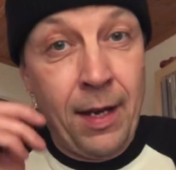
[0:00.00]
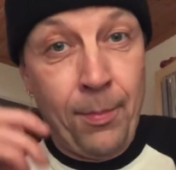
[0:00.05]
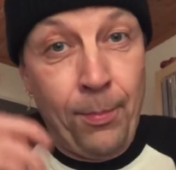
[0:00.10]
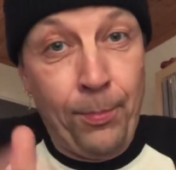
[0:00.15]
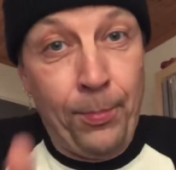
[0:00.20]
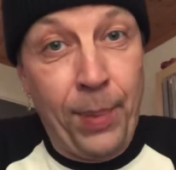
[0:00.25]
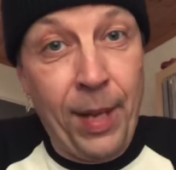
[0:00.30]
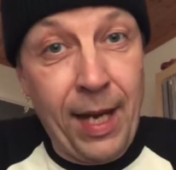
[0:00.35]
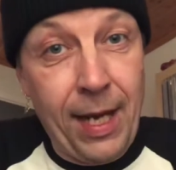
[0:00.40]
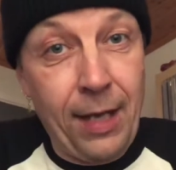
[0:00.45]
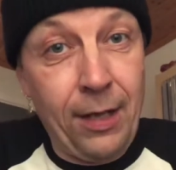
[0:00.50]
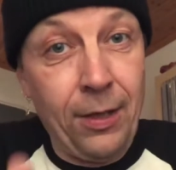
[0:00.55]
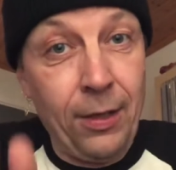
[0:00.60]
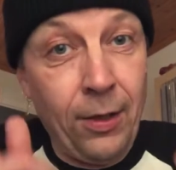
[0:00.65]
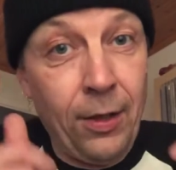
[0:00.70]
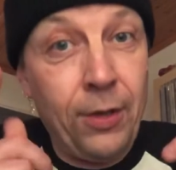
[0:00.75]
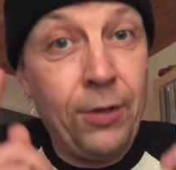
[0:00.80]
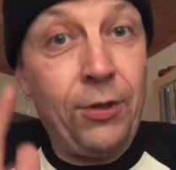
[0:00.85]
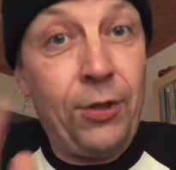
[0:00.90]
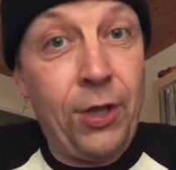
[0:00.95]

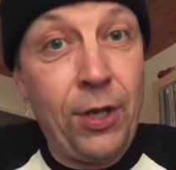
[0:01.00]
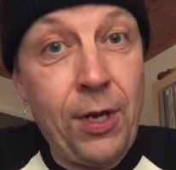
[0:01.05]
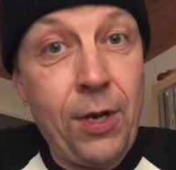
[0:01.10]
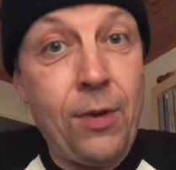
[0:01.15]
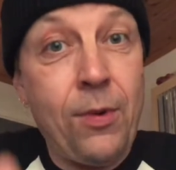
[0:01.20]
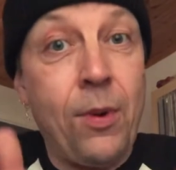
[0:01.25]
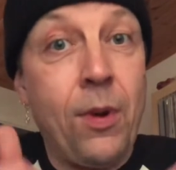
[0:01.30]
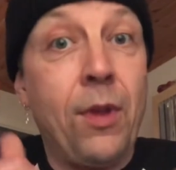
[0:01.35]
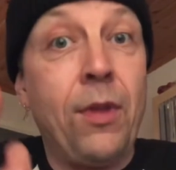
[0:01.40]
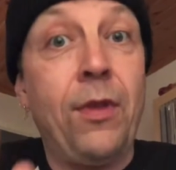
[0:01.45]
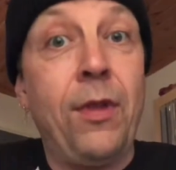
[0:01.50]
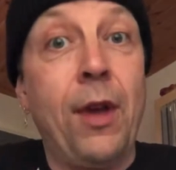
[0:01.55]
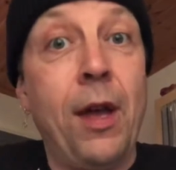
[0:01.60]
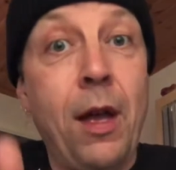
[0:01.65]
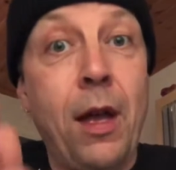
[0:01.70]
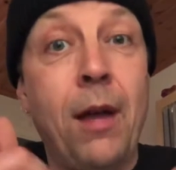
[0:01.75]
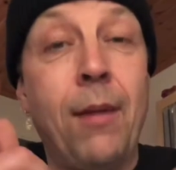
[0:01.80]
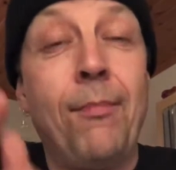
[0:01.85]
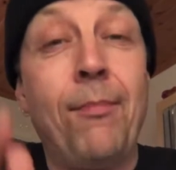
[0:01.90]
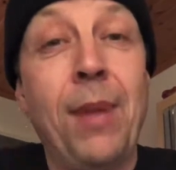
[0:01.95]
pedal to
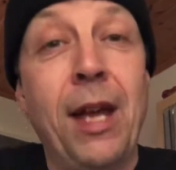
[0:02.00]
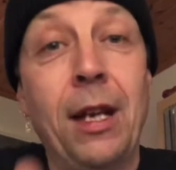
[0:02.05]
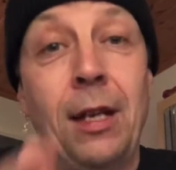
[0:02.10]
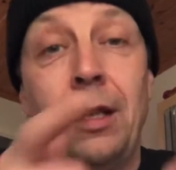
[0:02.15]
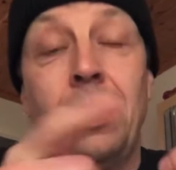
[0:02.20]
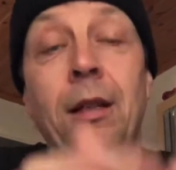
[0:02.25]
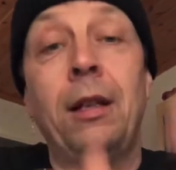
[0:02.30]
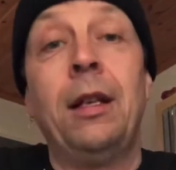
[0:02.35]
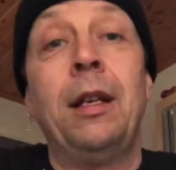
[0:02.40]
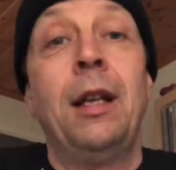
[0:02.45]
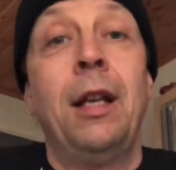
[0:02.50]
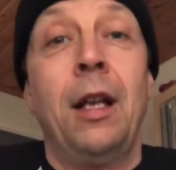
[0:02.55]
the metal.